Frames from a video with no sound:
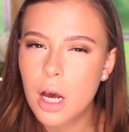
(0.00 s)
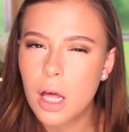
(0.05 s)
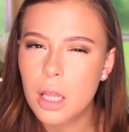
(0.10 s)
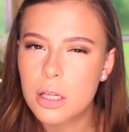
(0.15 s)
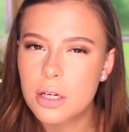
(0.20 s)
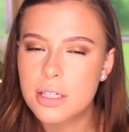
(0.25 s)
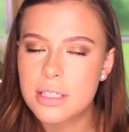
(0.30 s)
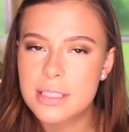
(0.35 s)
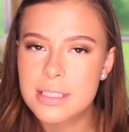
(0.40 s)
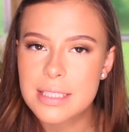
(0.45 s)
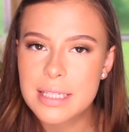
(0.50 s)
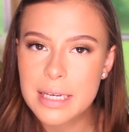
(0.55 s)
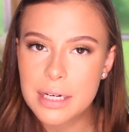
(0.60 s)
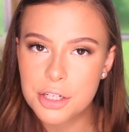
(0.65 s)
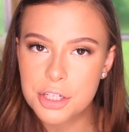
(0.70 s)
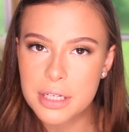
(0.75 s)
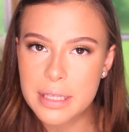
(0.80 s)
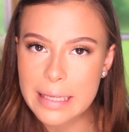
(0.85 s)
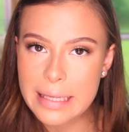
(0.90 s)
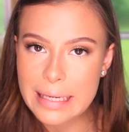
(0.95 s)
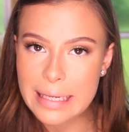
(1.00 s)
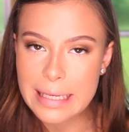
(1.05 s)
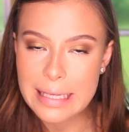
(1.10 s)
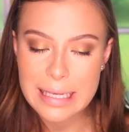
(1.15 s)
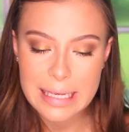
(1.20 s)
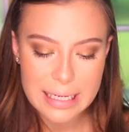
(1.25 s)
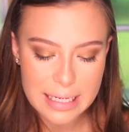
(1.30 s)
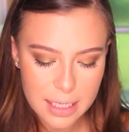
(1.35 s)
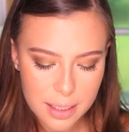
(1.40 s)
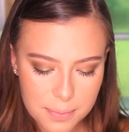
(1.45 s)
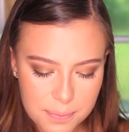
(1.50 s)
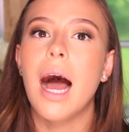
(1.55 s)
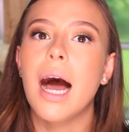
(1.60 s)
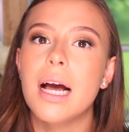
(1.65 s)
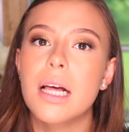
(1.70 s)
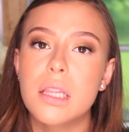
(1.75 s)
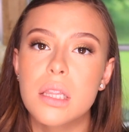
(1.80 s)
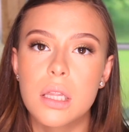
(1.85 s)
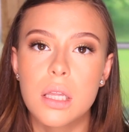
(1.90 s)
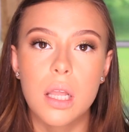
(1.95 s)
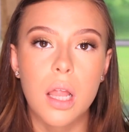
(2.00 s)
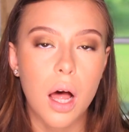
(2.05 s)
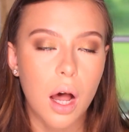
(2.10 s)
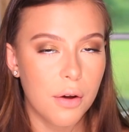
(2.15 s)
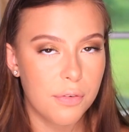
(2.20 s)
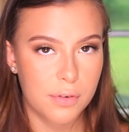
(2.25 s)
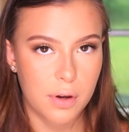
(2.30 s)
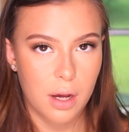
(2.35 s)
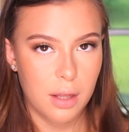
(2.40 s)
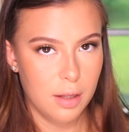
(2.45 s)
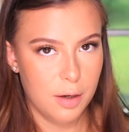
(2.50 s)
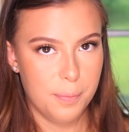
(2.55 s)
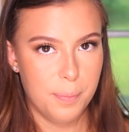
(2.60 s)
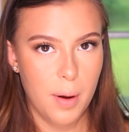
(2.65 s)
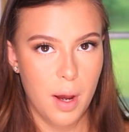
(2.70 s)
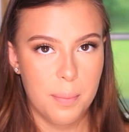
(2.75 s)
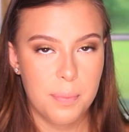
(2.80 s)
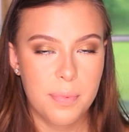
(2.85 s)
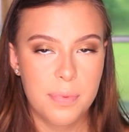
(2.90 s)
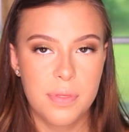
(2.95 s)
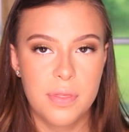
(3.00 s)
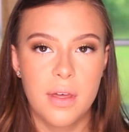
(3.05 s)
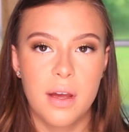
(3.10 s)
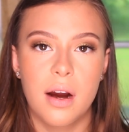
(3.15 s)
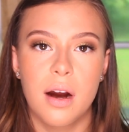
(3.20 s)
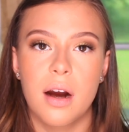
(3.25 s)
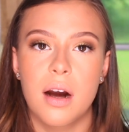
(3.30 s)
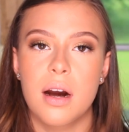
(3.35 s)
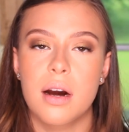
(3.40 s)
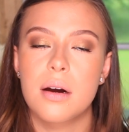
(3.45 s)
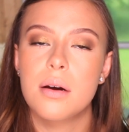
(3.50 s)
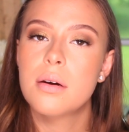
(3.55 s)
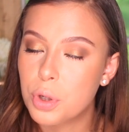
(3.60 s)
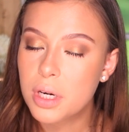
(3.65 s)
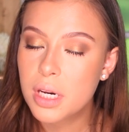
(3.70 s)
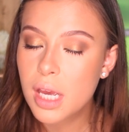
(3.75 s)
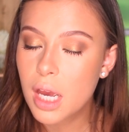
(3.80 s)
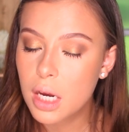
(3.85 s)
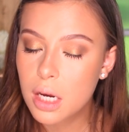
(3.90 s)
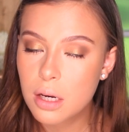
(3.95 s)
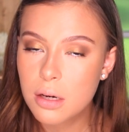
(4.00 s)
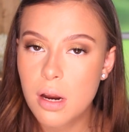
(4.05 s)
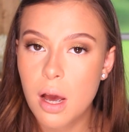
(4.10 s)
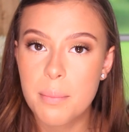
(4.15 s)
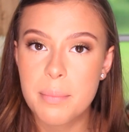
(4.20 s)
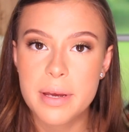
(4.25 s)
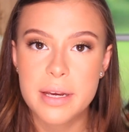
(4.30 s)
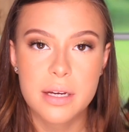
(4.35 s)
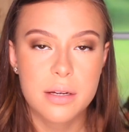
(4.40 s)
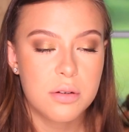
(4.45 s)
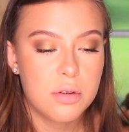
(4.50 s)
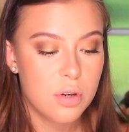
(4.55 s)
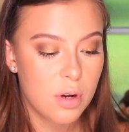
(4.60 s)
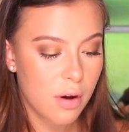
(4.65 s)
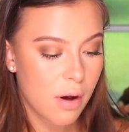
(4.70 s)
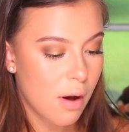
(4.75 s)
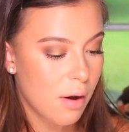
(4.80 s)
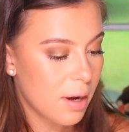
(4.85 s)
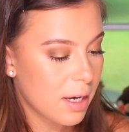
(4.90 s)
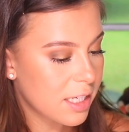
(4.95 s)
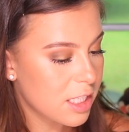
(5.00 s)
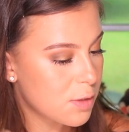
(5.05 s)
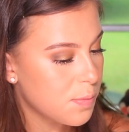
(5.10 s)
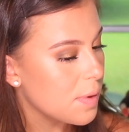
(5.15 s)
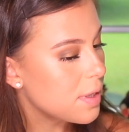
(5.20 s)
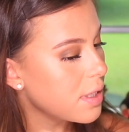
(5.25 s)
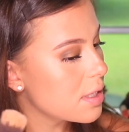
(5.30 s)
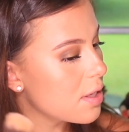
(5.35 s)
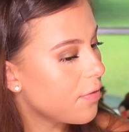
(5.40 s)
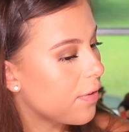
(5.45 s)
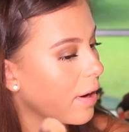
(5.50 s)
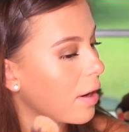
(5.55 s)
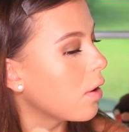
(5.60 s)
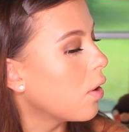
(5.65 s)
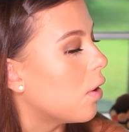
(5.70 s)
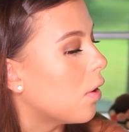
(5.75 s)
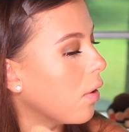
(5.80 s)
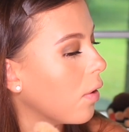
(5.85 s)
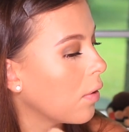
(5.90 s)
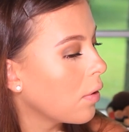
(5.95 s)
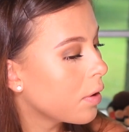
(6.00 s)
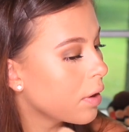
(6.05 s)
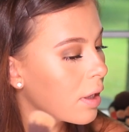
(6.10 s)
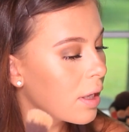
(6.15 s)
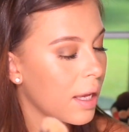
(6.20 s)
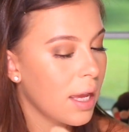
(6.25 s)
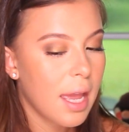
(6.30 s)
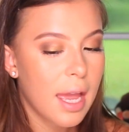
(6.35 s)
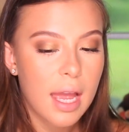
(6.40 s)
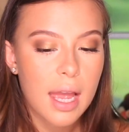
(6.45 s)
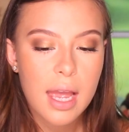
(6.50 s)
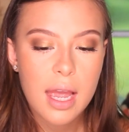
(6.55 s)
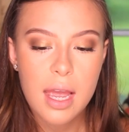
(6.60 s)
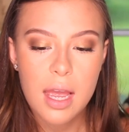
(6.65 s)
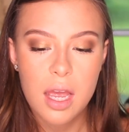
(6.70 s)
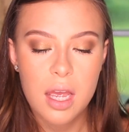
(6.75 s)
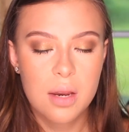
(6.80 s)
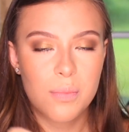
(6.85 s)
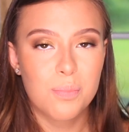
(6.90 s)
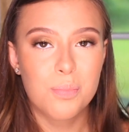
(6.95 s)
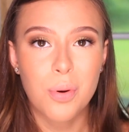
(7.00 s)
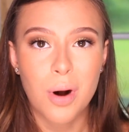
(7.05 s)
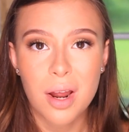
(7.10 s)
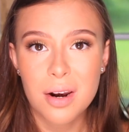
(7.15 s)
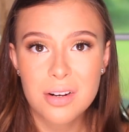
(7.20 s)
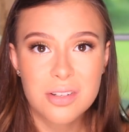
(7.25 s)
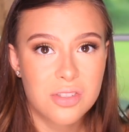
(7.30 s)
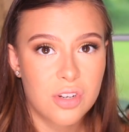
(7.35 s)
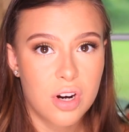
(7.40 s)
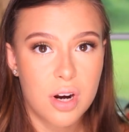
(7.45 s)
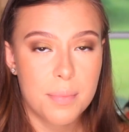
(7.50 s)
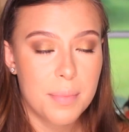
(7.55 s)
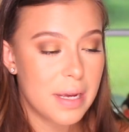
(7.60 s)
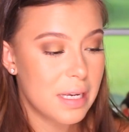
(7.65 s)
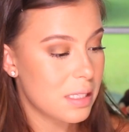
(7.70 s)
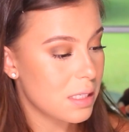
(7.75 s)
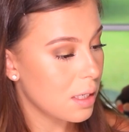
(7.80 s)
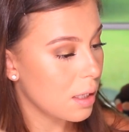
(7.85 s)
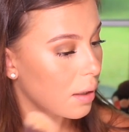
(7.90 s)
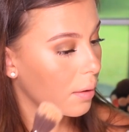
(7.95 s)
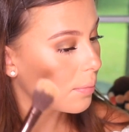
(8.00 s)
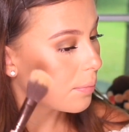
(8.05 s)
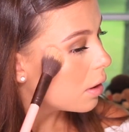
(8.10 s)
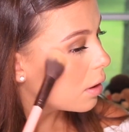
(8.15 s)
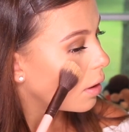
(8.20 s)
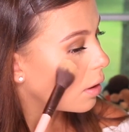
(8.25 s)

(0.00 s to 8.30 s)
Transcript: color is Here Kitty Kitty. I love ColourPop. They are pretty economic, no expensive at all, and products are amazing.